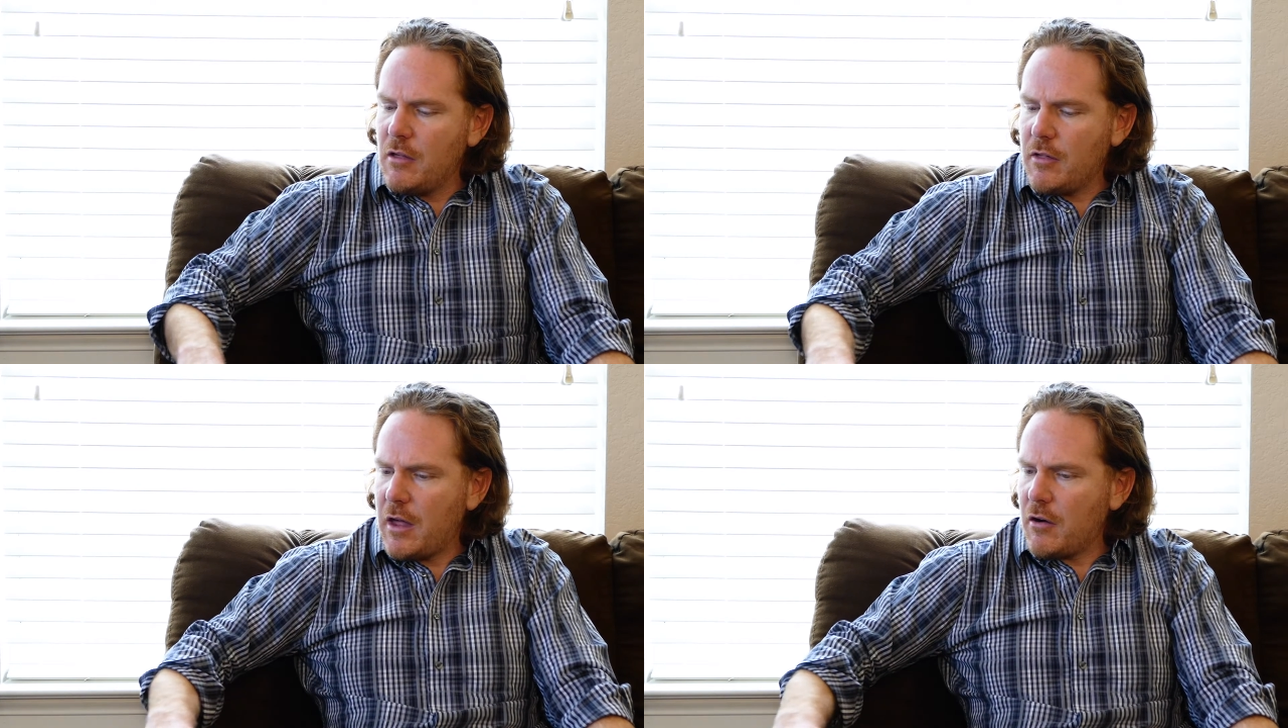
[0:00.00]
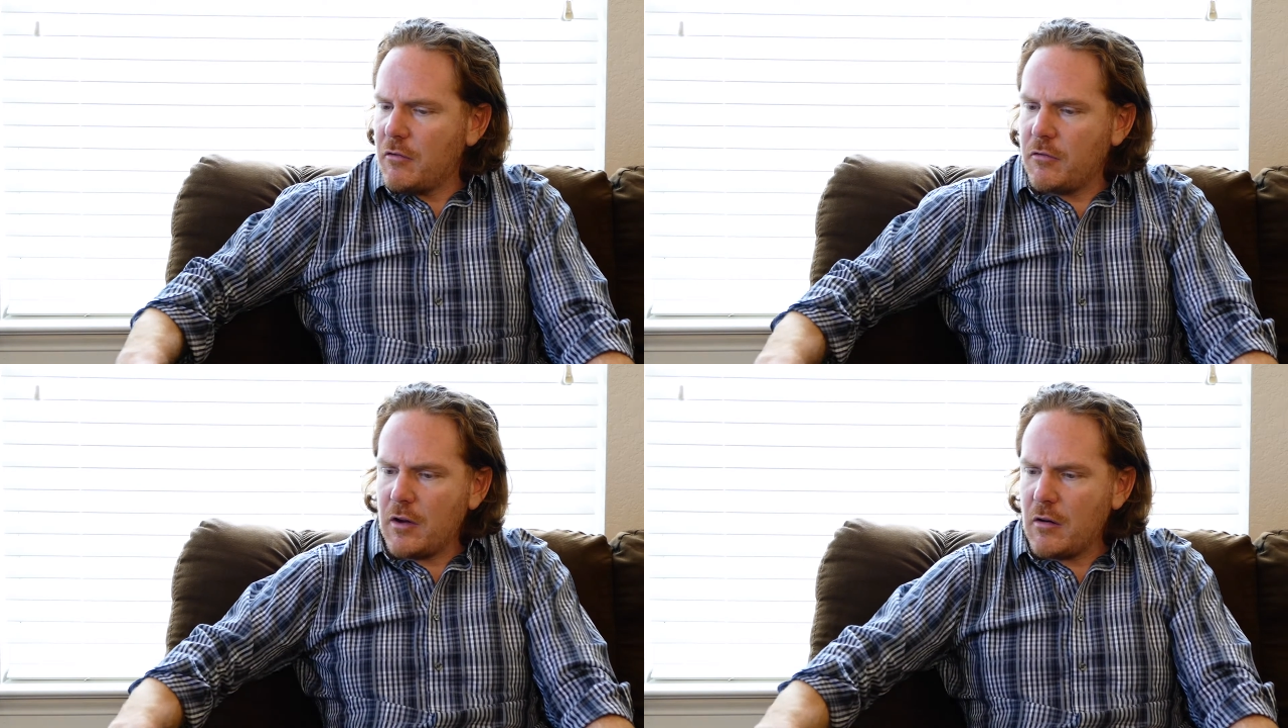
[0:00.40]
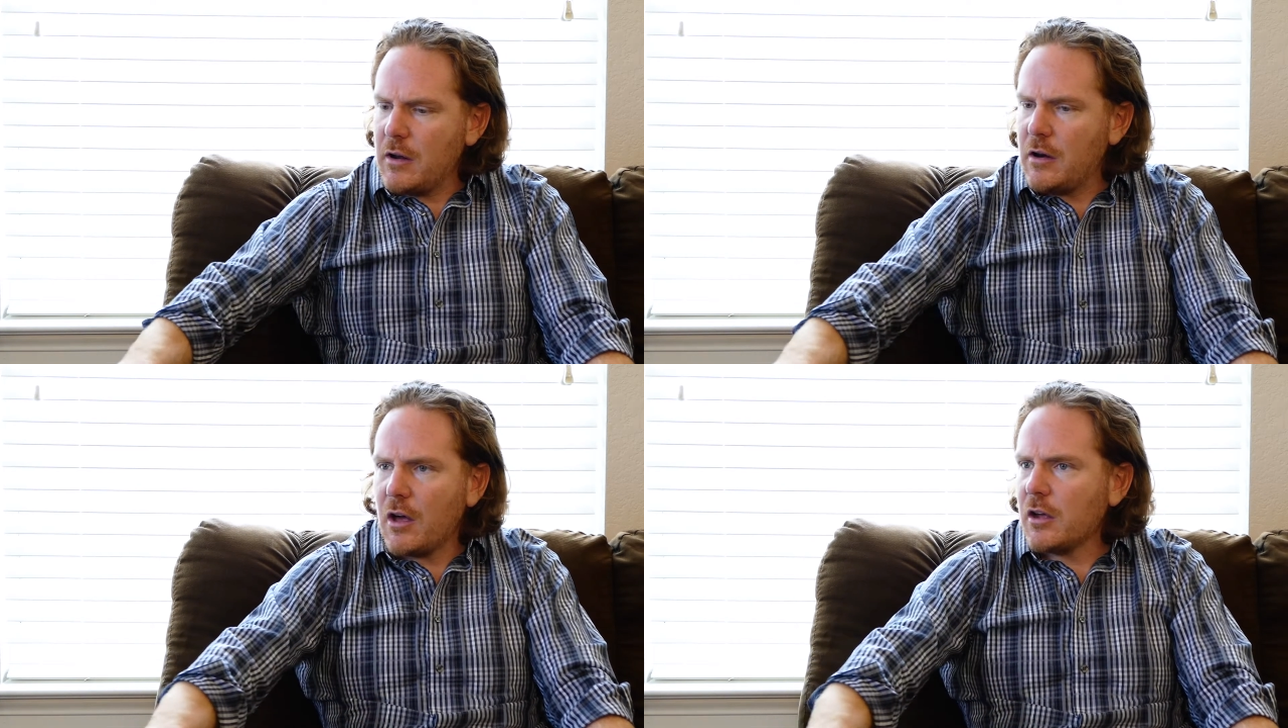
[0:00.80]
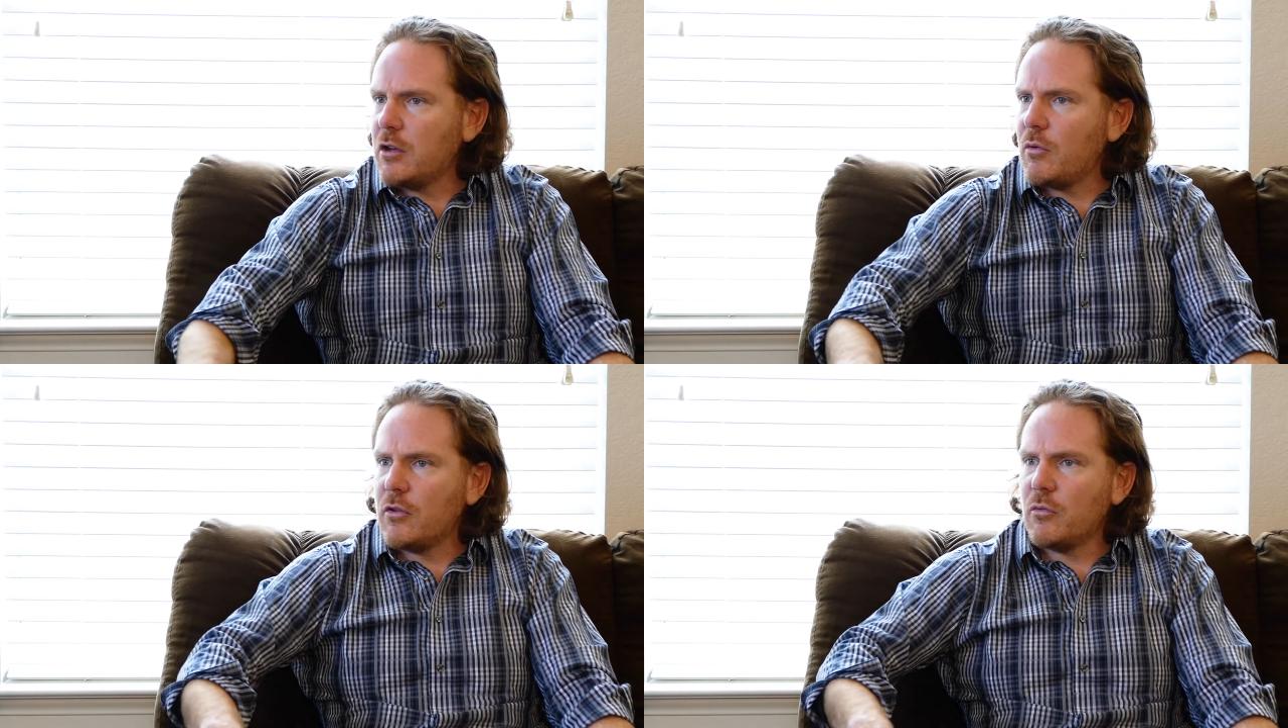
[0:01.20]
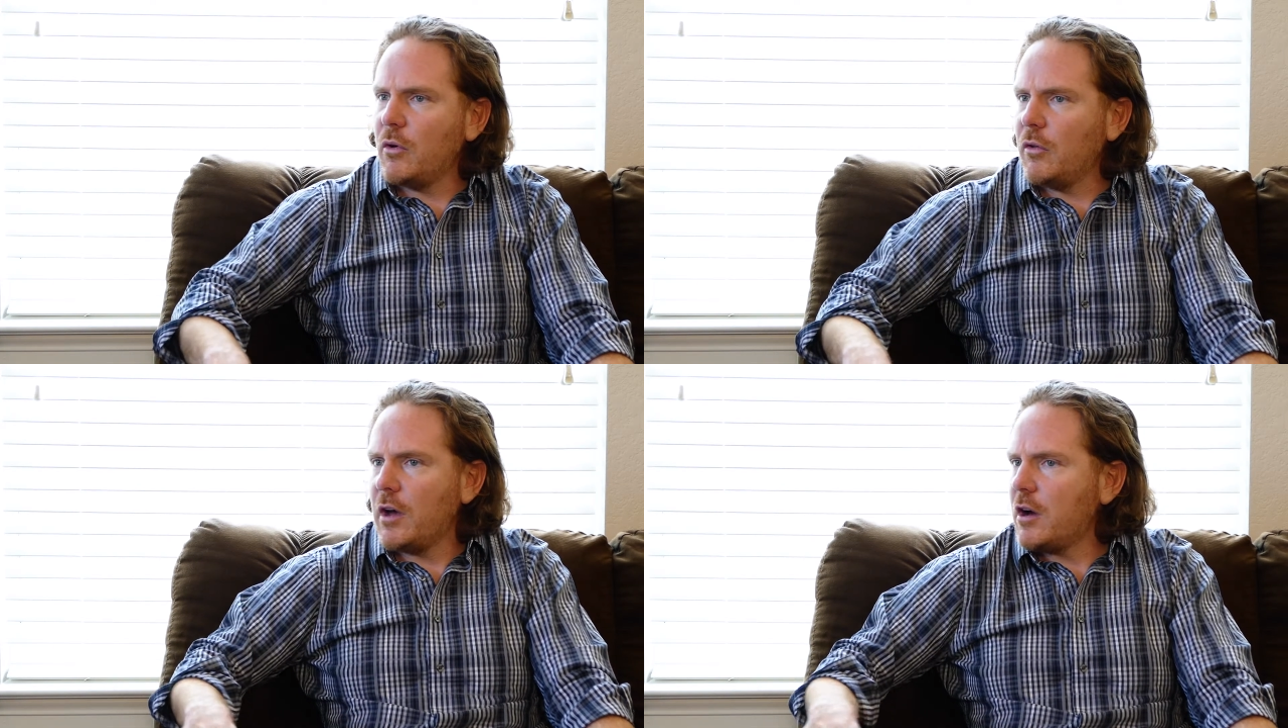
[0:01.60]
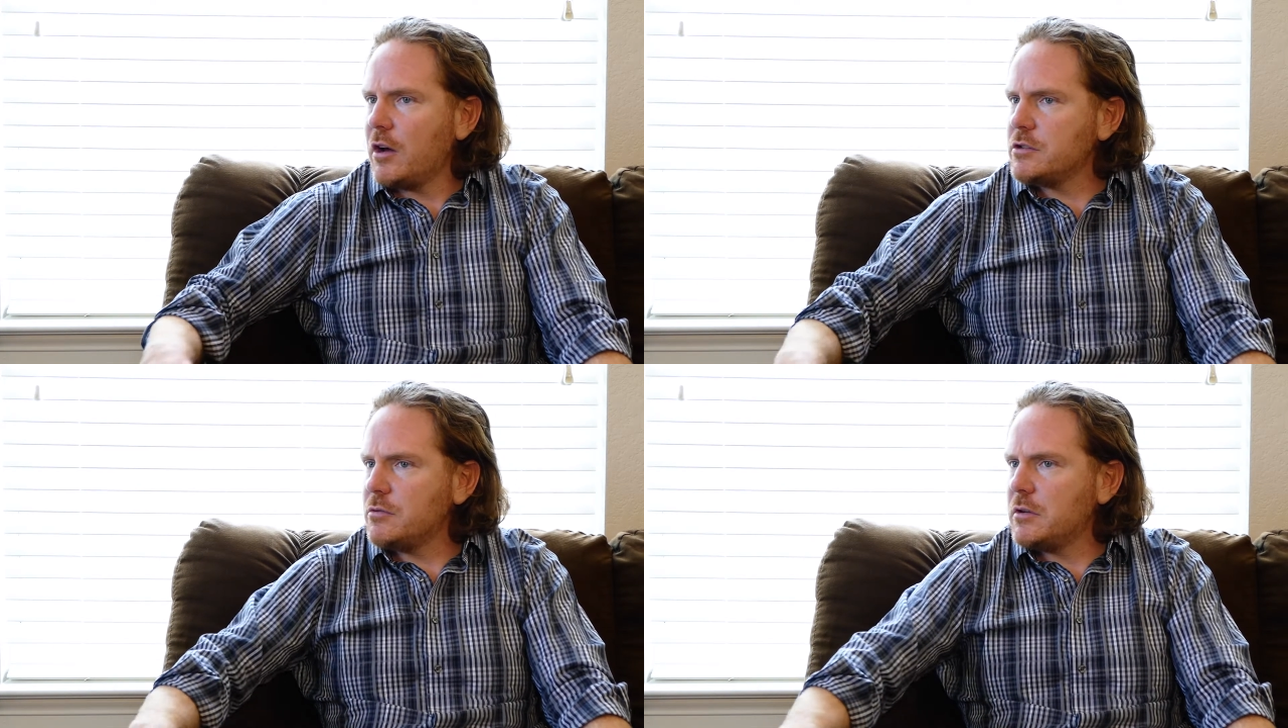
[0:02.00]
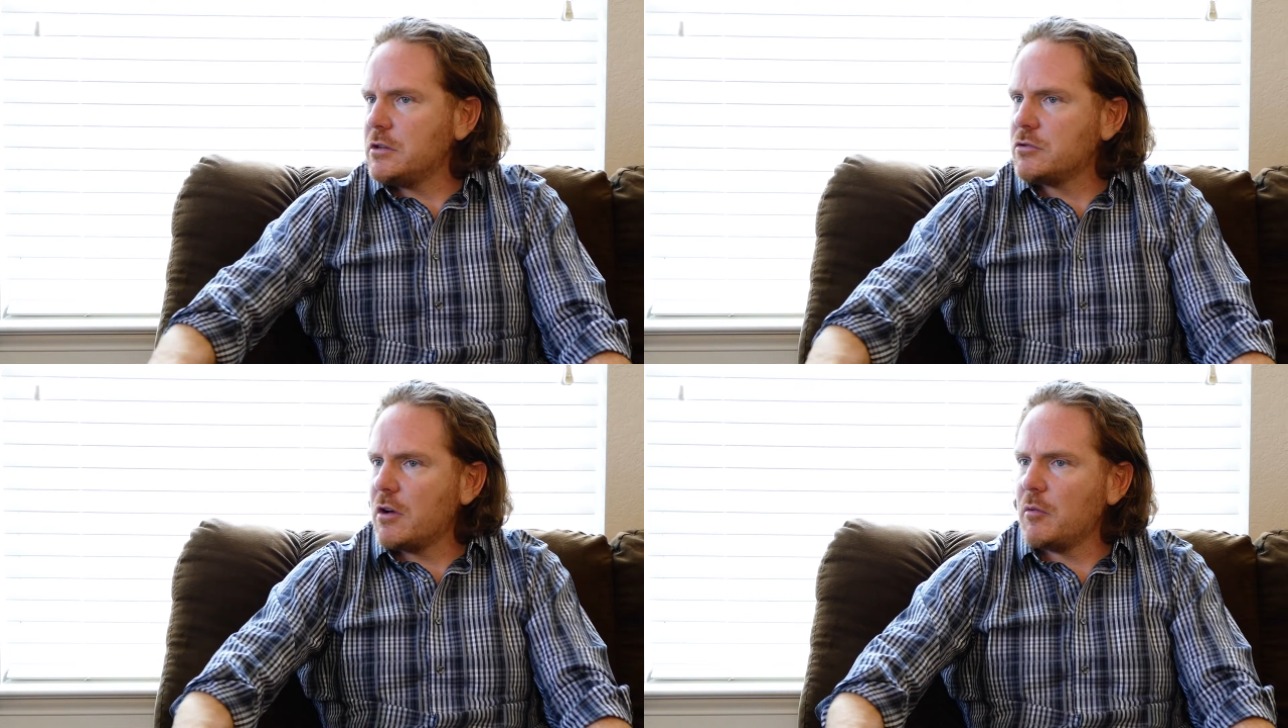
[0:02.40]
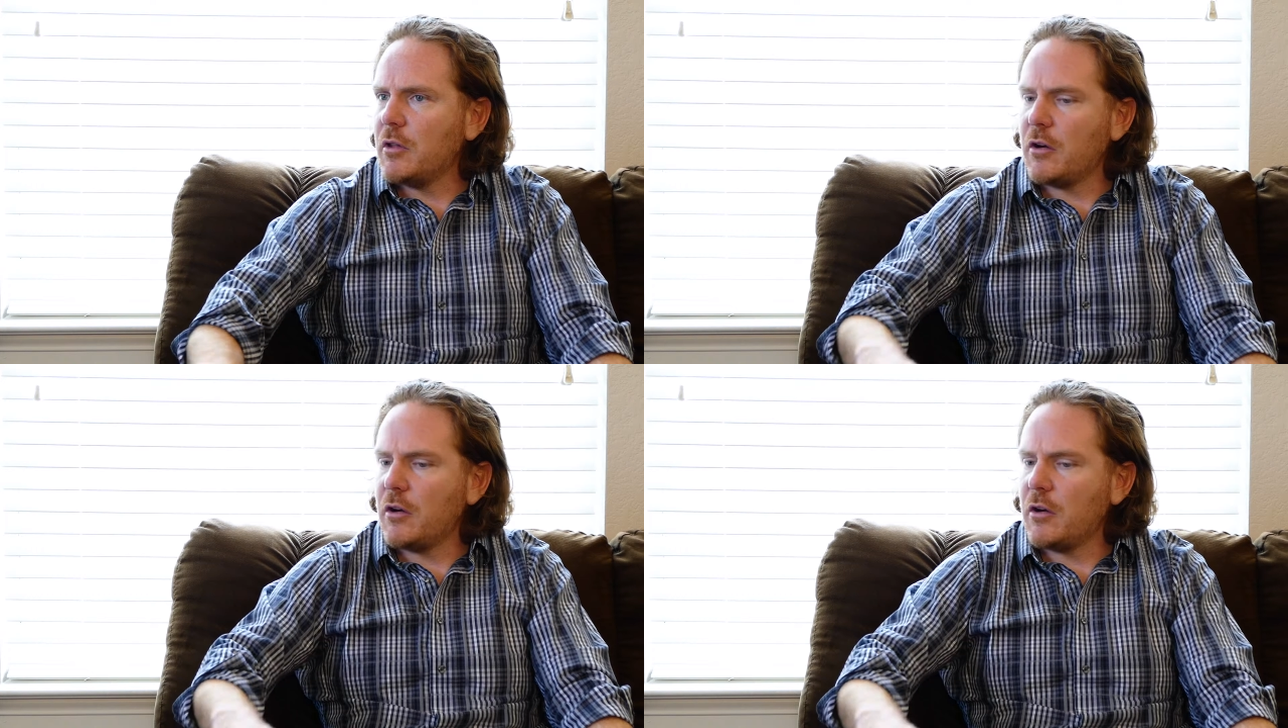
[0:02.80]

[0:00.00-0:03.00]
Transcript: that are very innocuous, will not cause you any trouble,